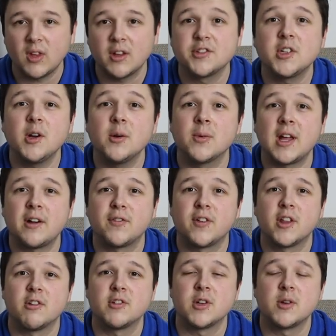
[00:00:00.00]
So without
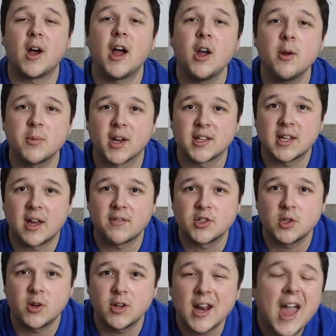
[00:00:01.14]
further ado, I hope you guys have
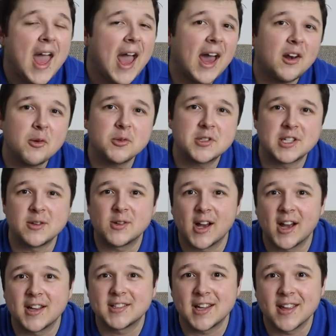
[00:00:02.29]
enjoyed and I will see you
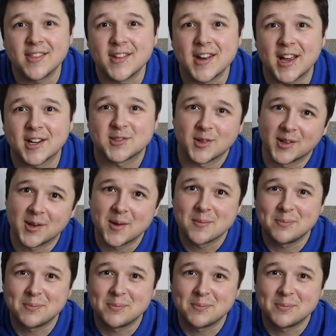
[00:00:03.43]
guys in the next one.